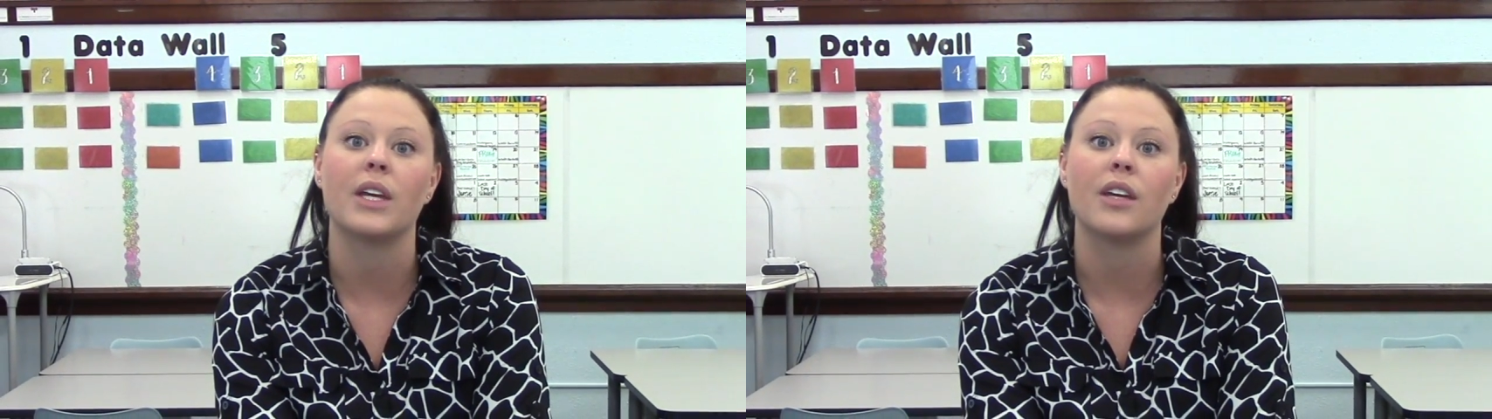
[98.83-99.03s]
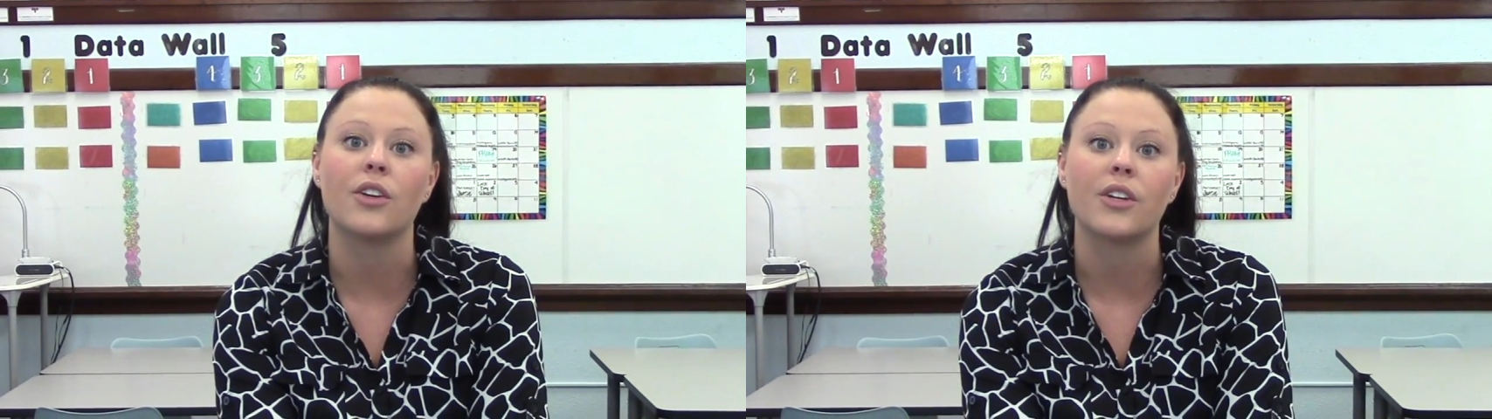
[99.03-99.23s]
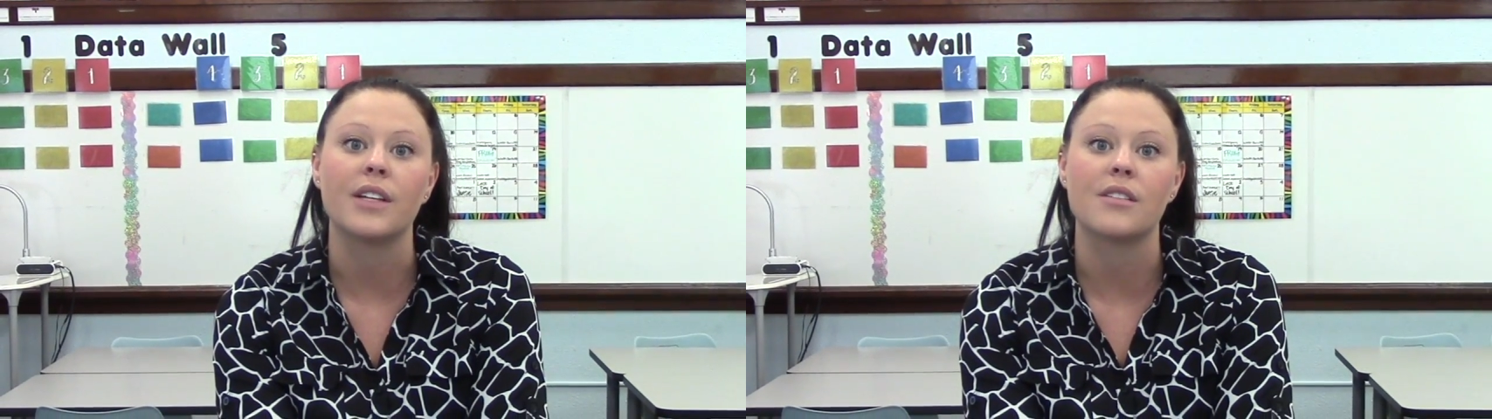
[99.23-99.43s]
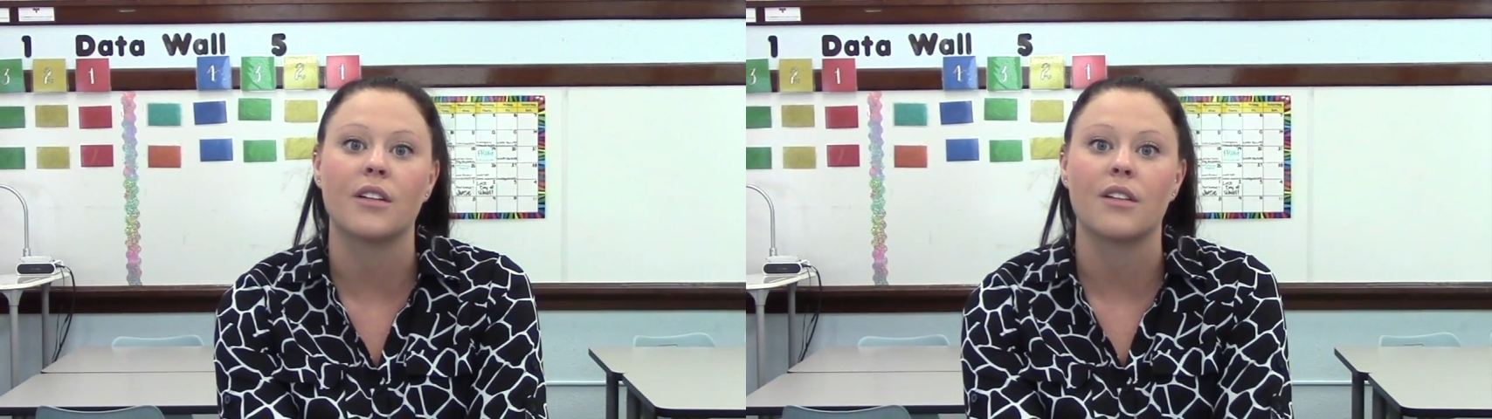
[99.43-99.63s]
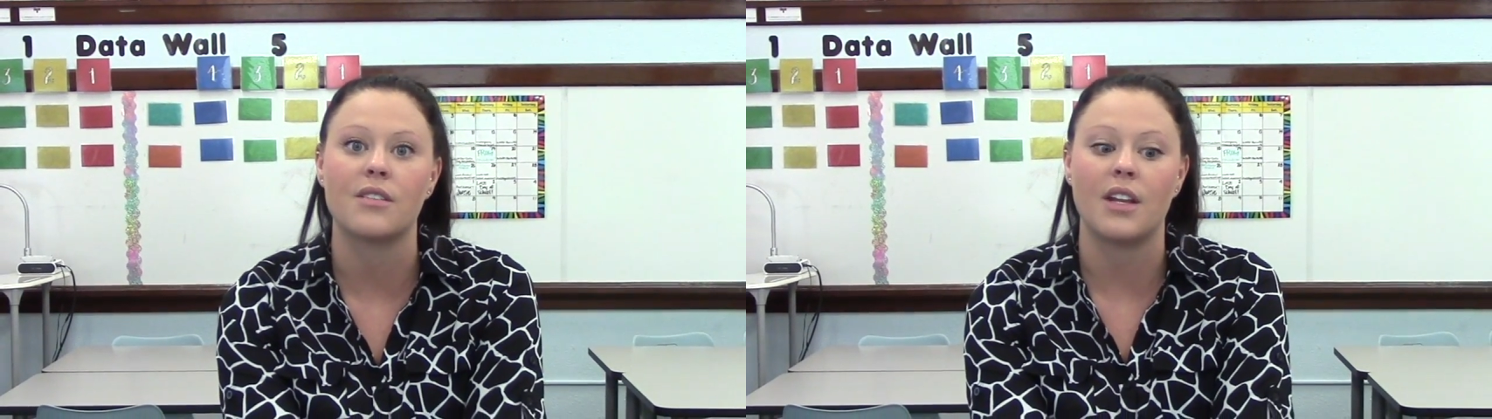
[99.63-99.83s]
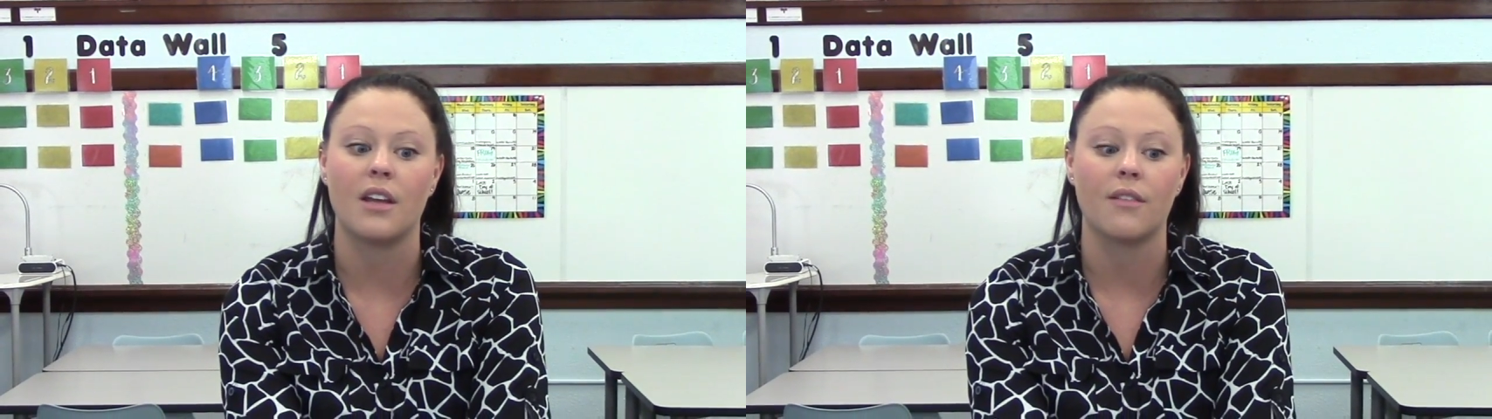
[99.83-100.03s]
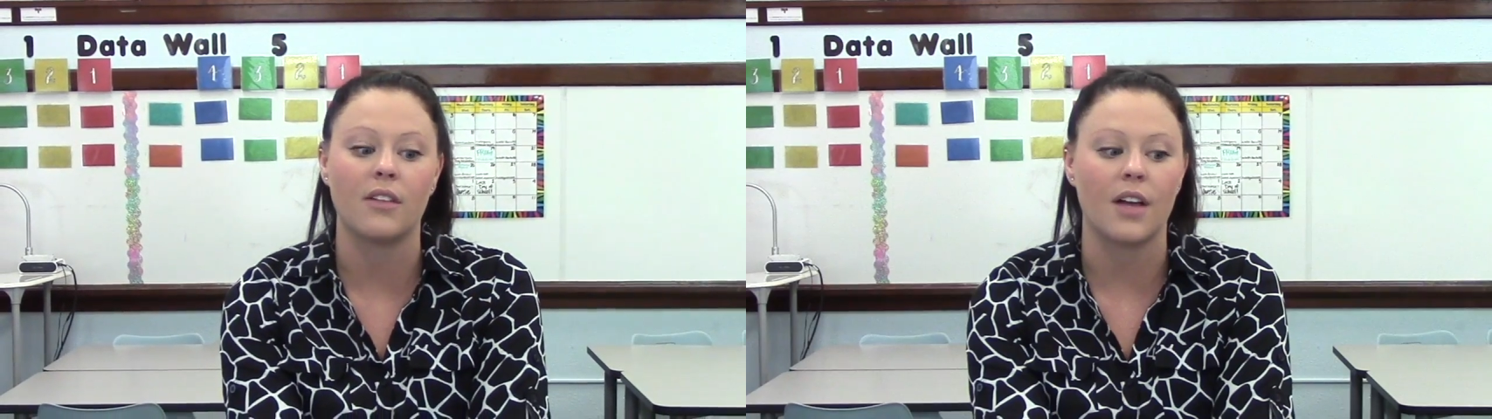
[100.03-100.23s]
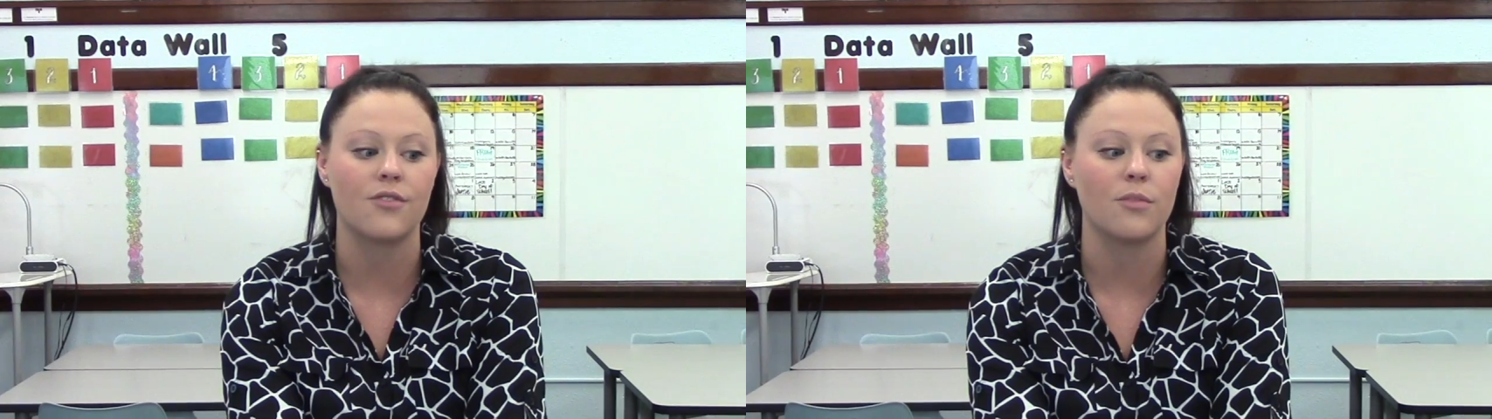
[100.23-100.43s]
increase their understanding of
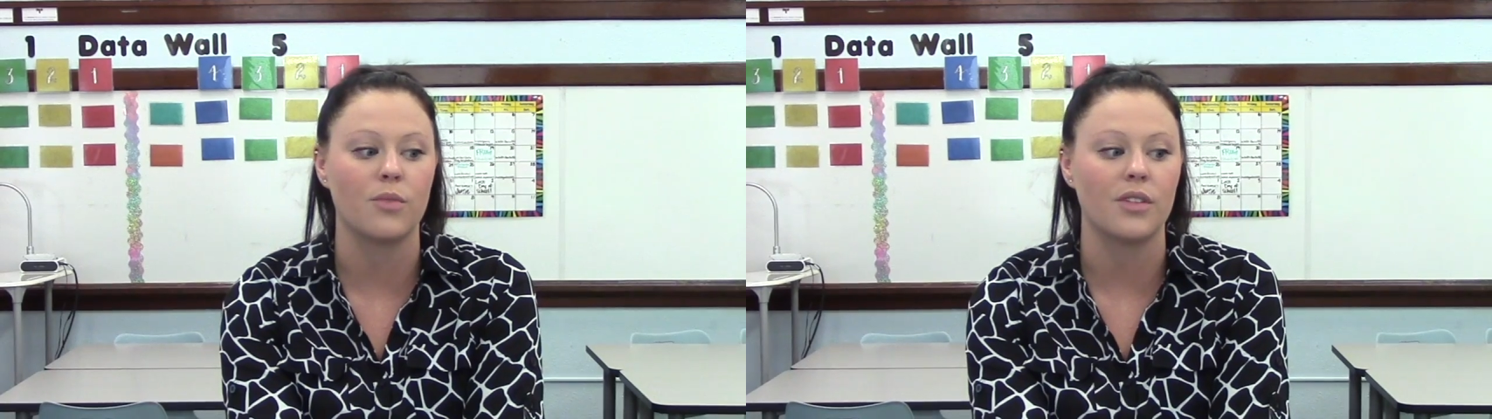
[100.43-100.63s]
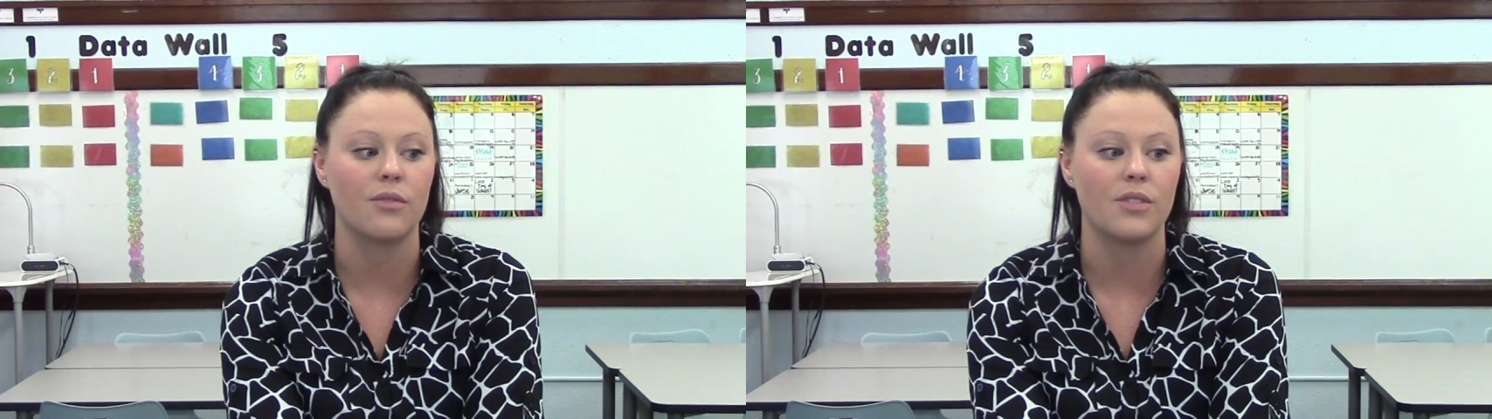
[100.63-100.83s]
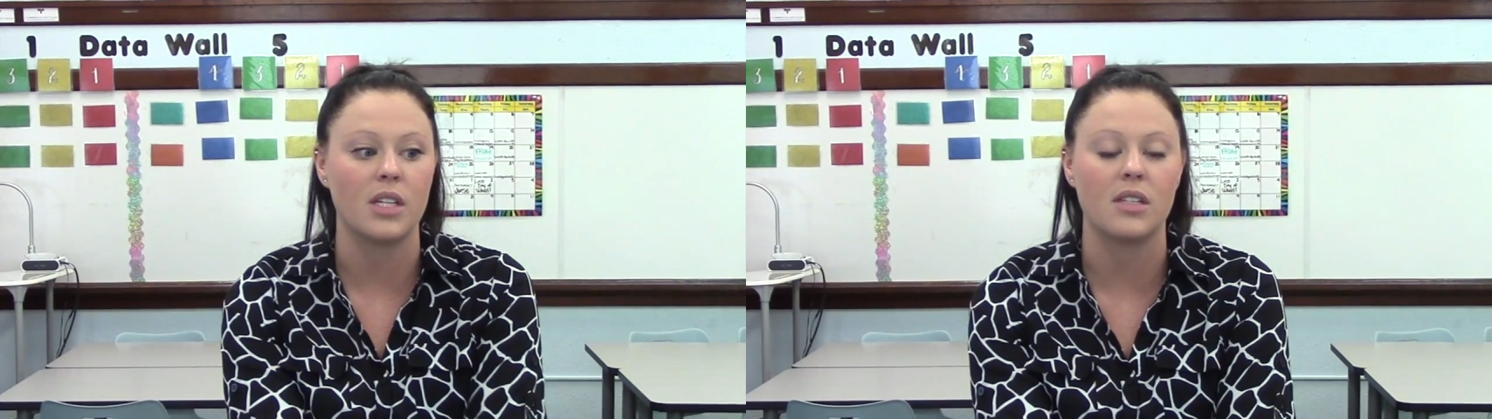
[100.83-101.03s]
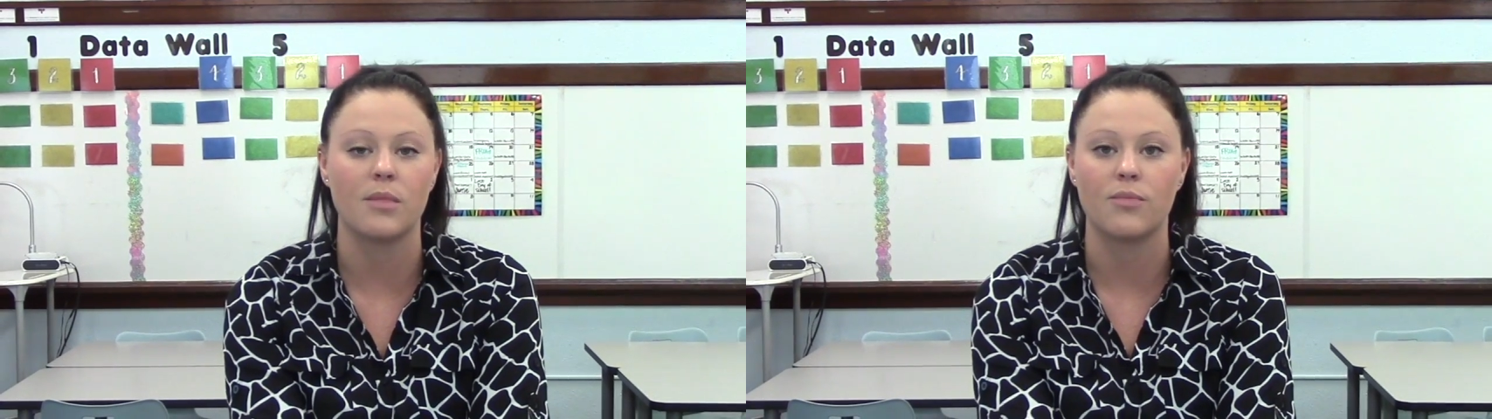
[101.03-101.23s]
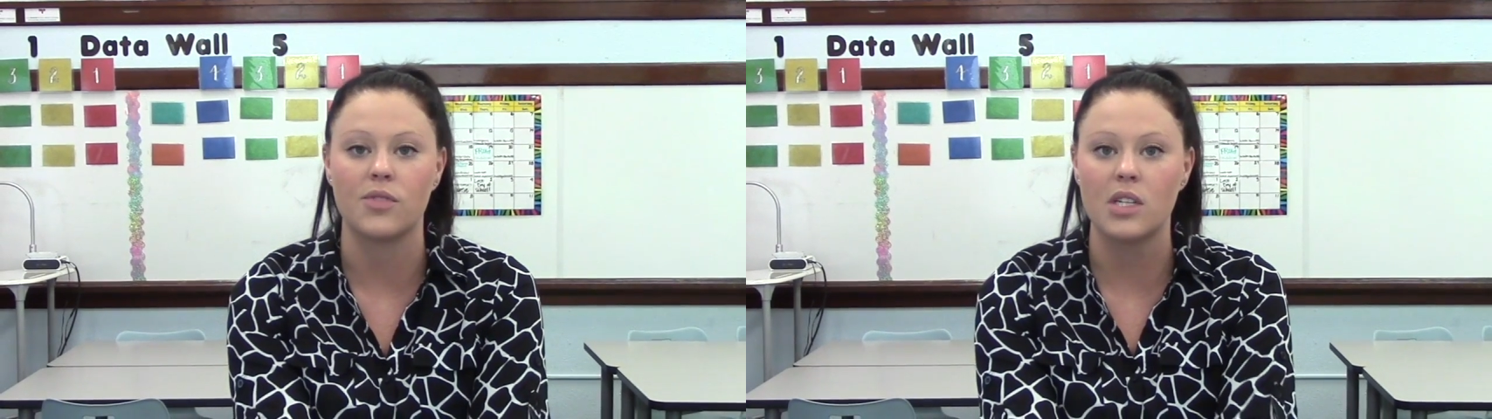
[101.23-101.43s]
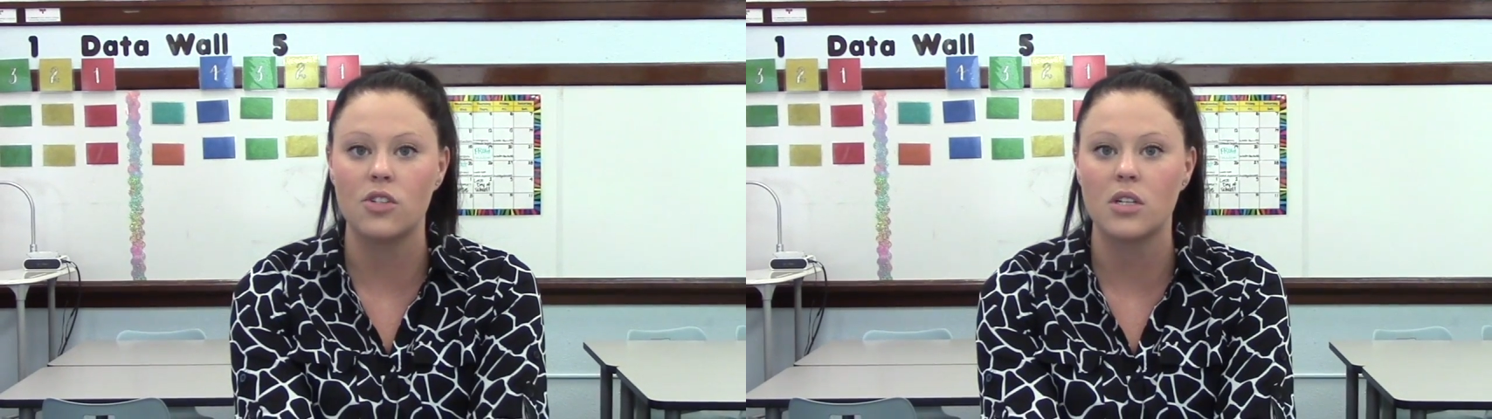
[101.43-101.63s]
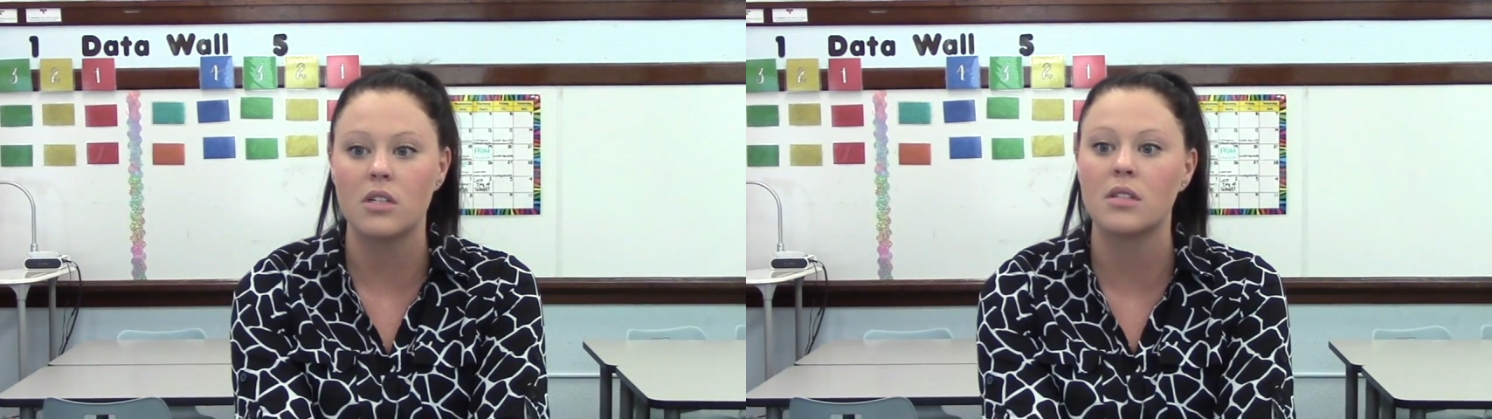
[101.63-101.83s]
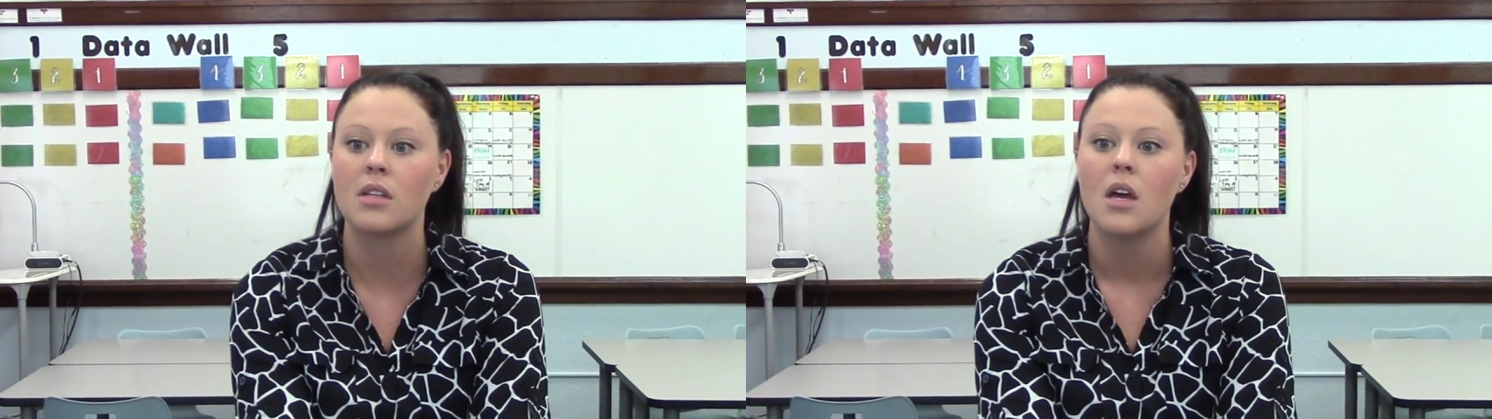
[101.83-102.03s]
classroom routines and
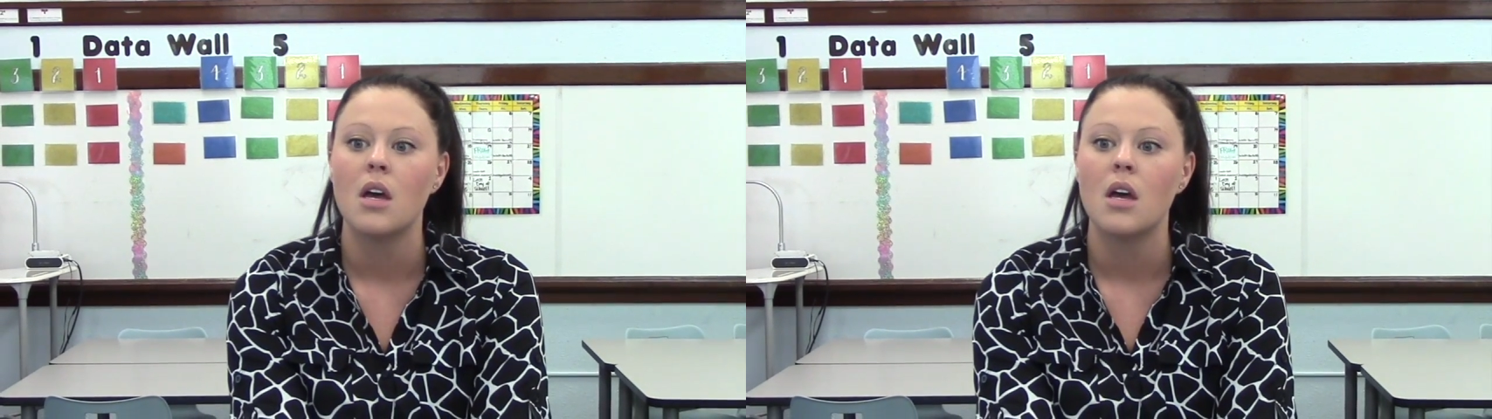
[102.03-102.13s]
procedures,